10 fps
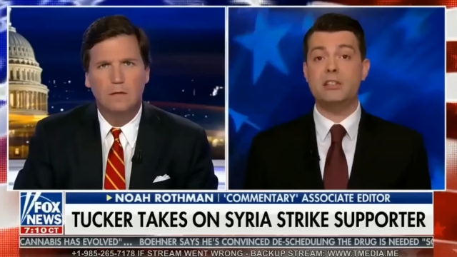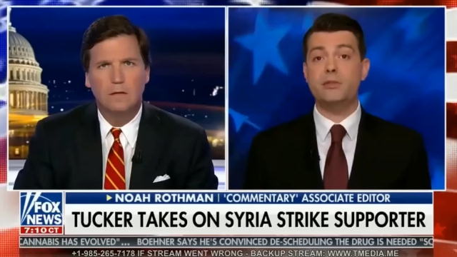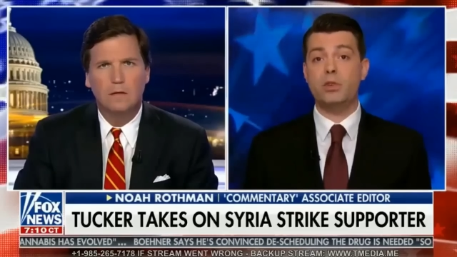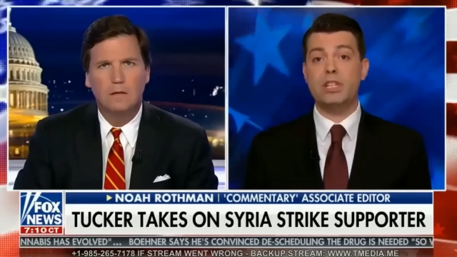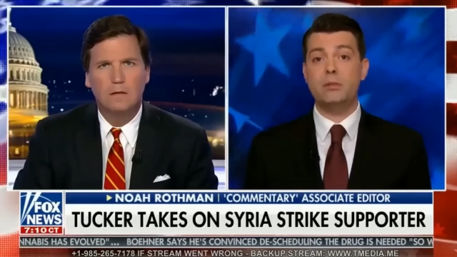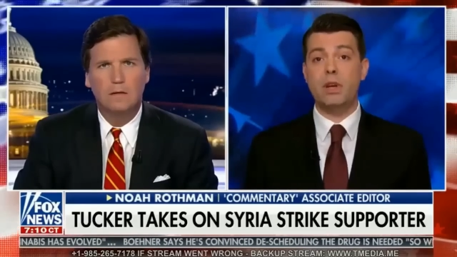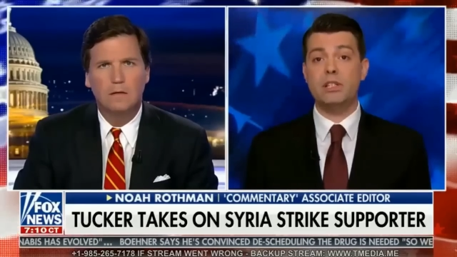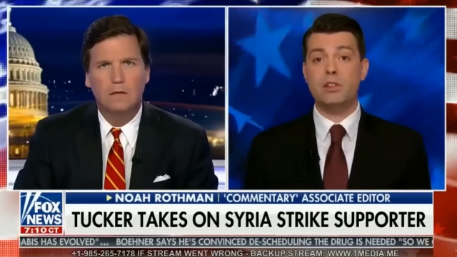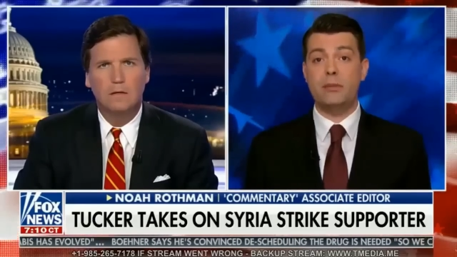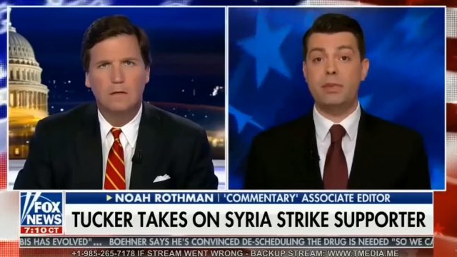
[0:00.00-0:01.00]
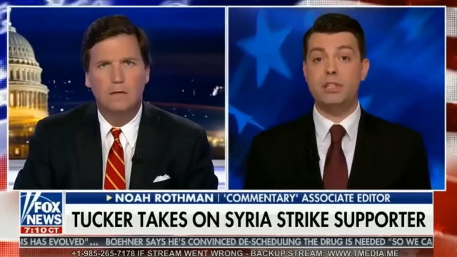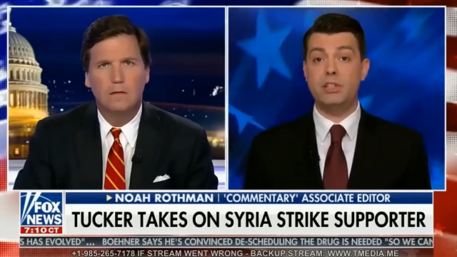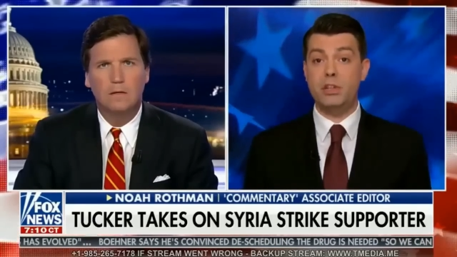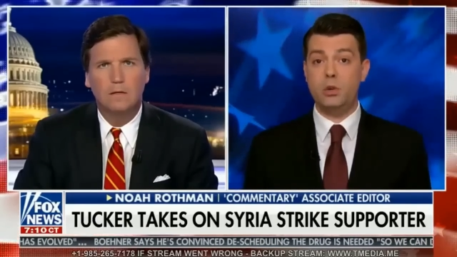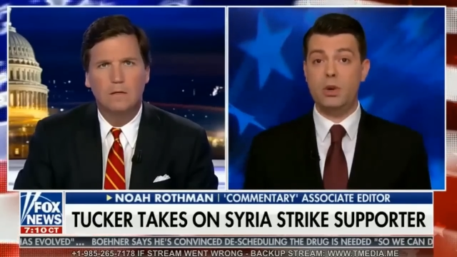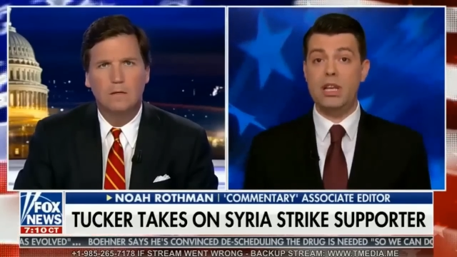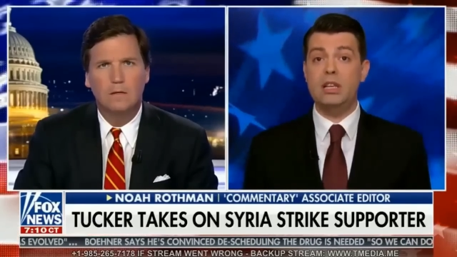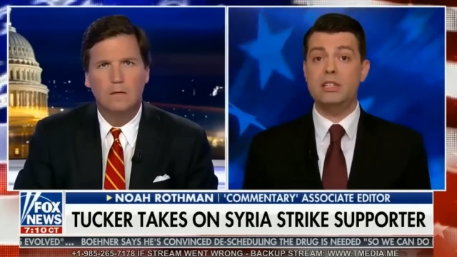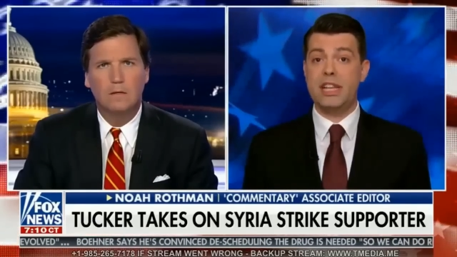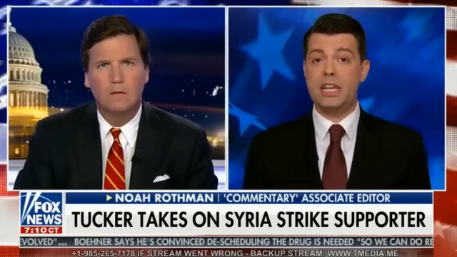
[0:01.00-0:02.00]
Speaker 1: fourteen months, there have been two
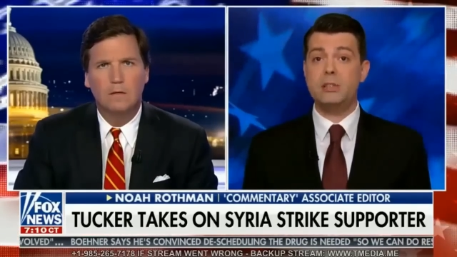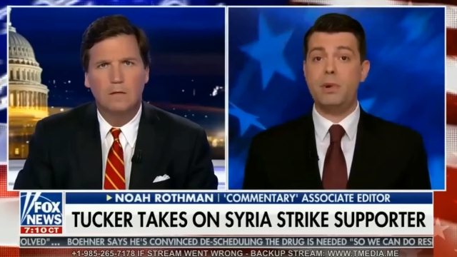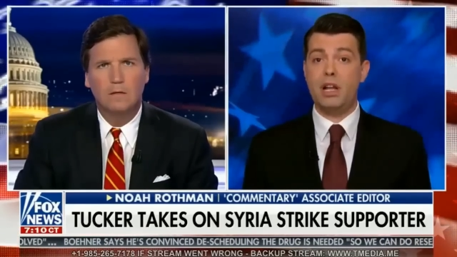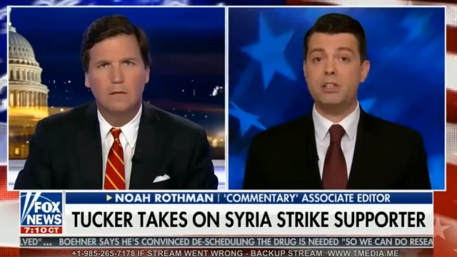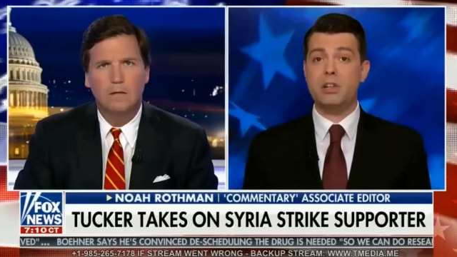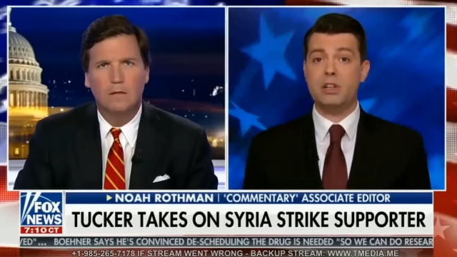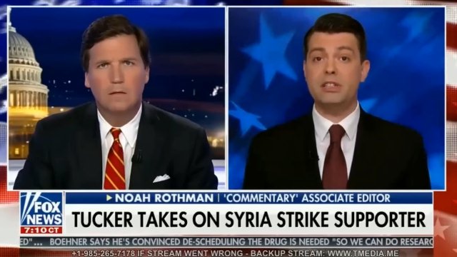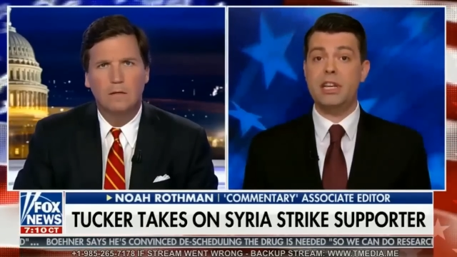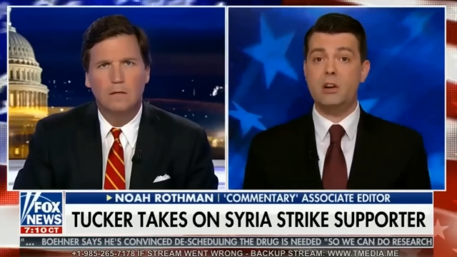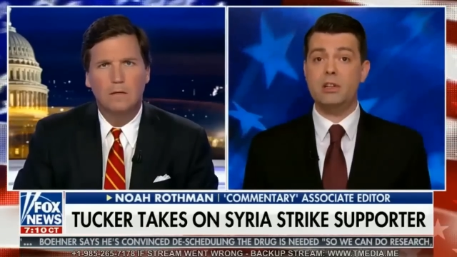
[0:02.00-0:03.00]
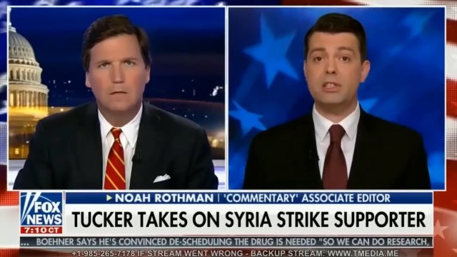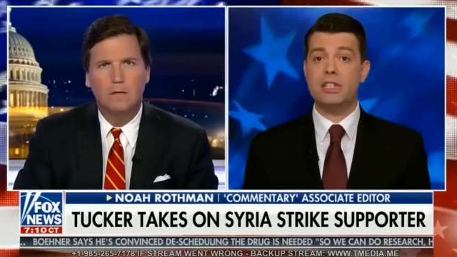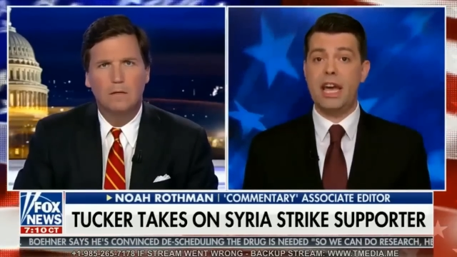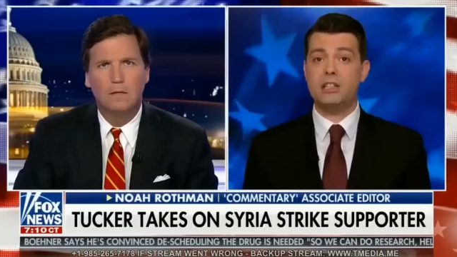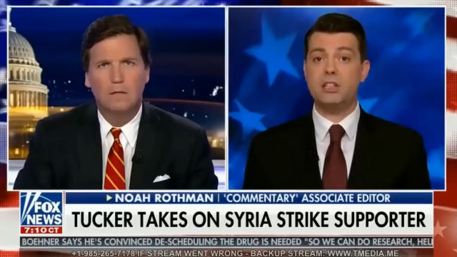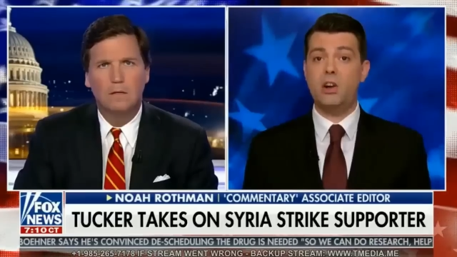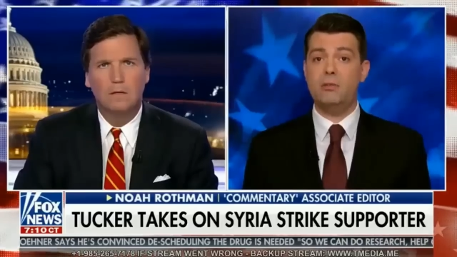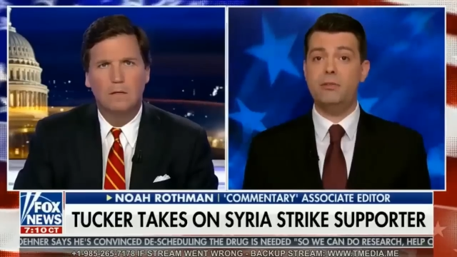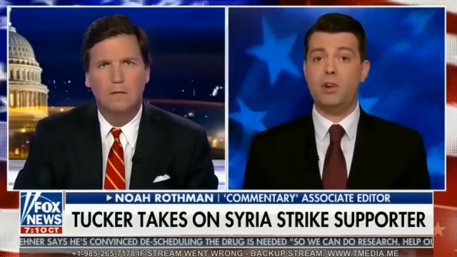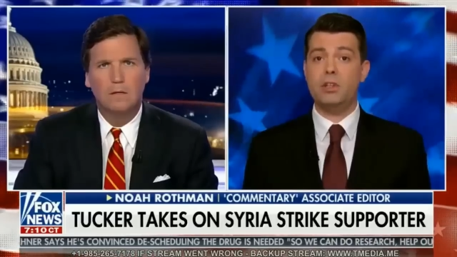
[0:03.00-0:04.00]
state-sponsored terrorist attacks on
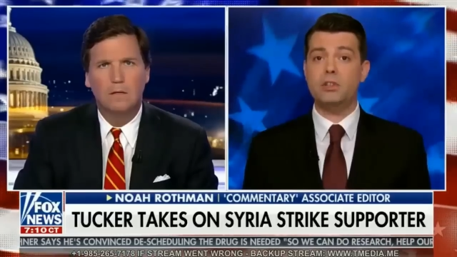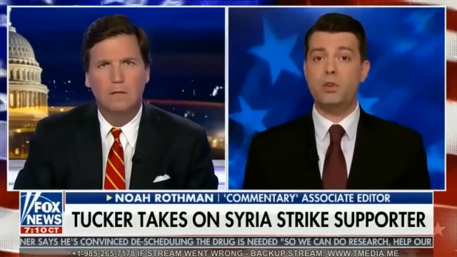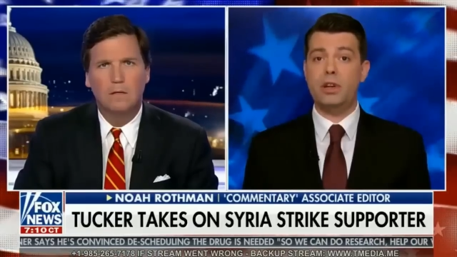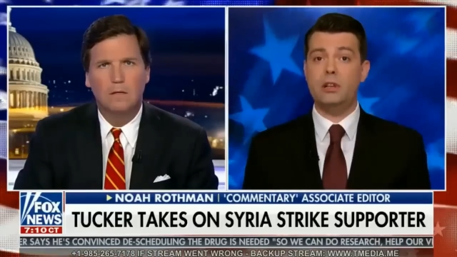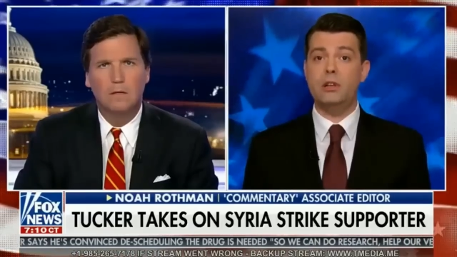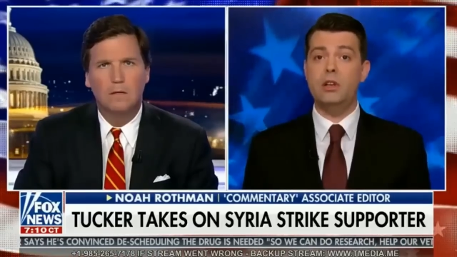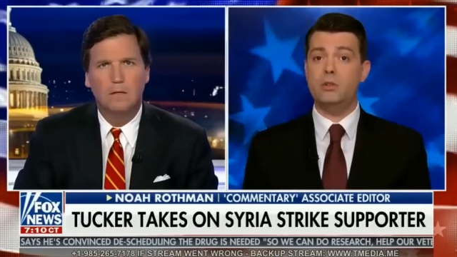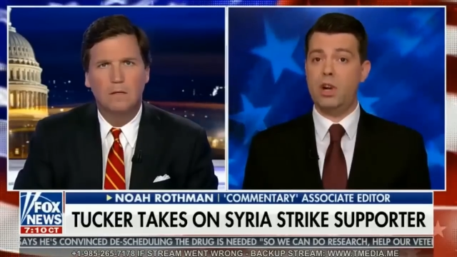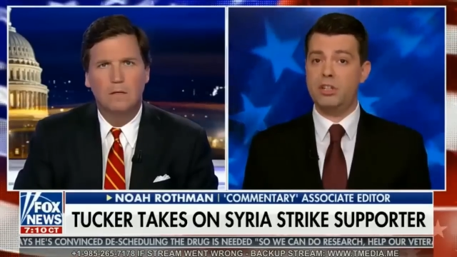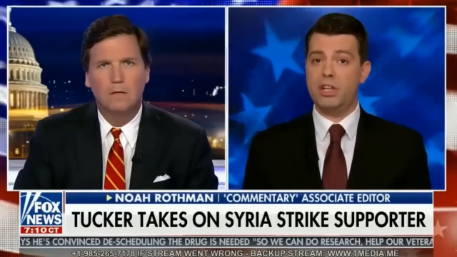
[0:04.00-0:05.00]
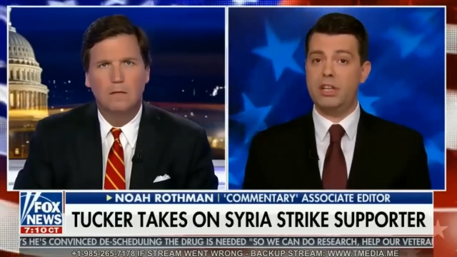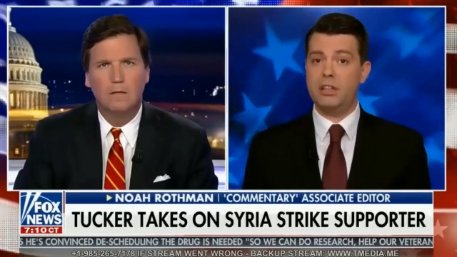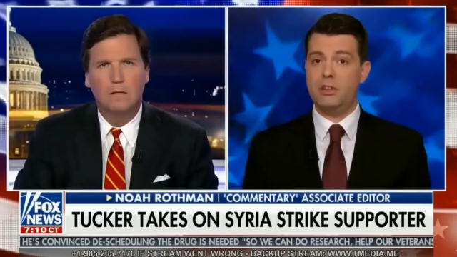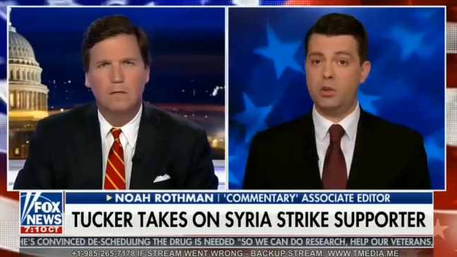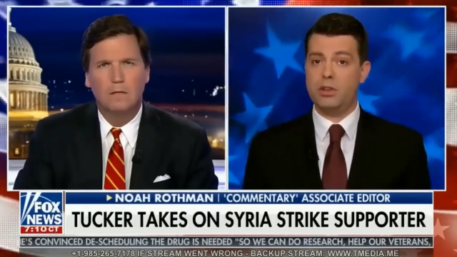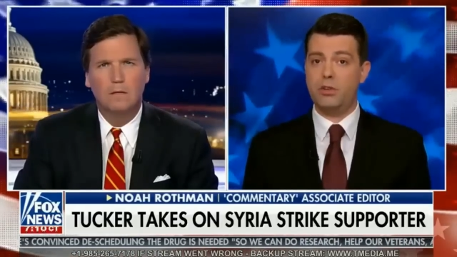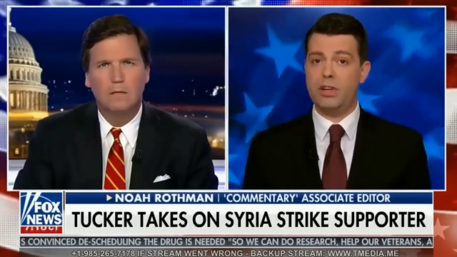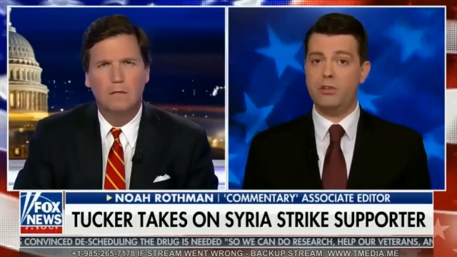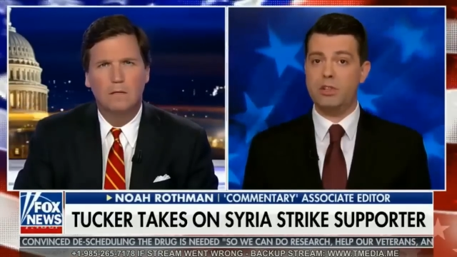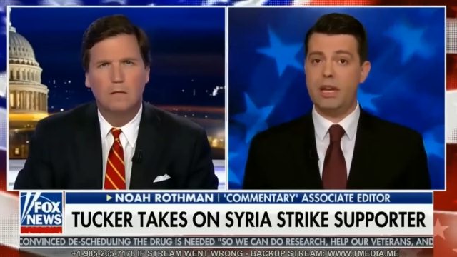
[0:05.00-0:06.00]
foreign soil, Russia and North Korea
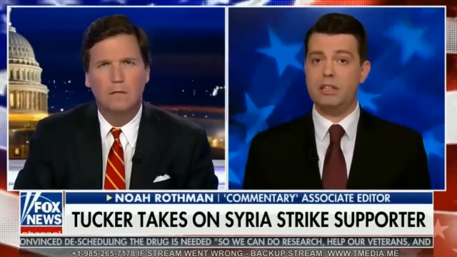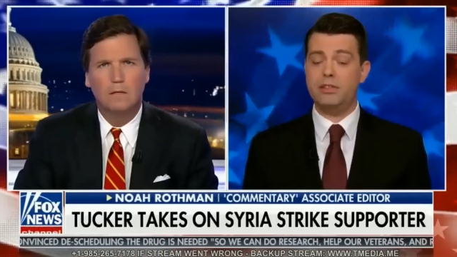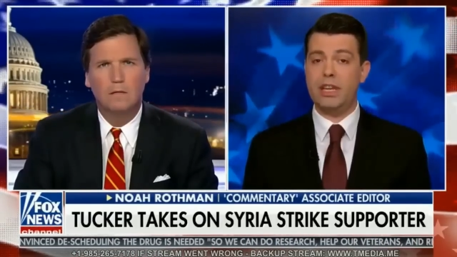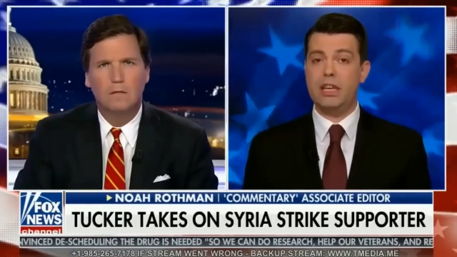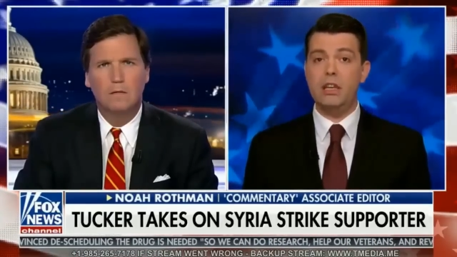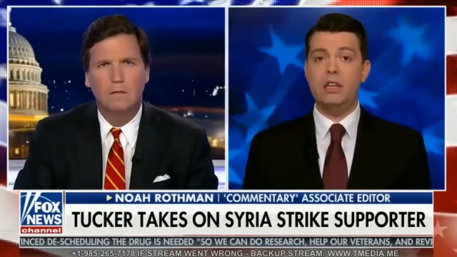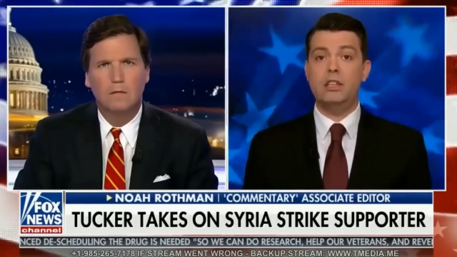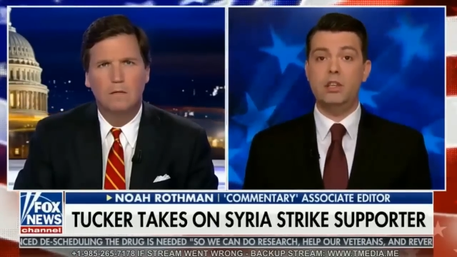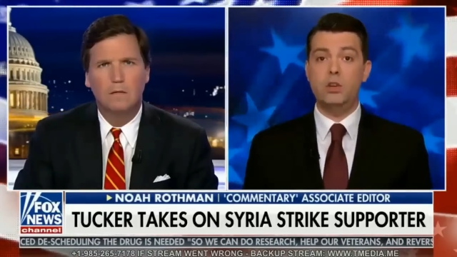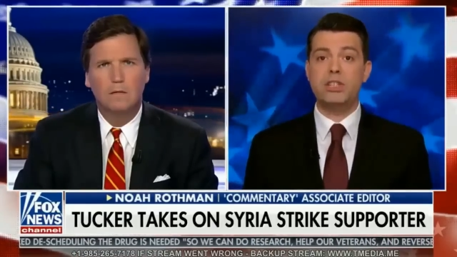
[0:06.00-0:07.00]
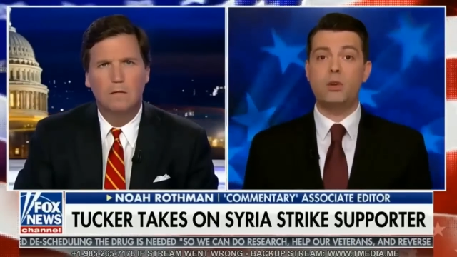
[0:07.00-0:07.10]
respectively, using